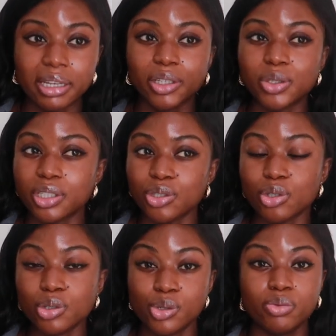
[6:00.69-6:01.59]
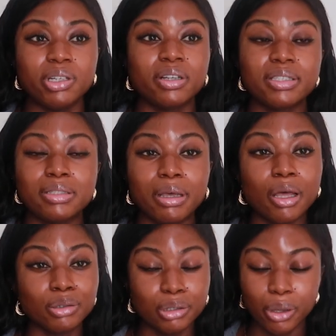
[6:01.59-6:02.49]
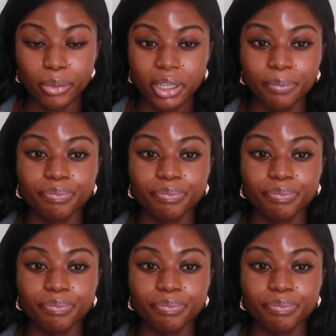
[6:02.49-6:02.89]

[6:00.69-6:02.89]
Like your skin just looks really nice and glowy,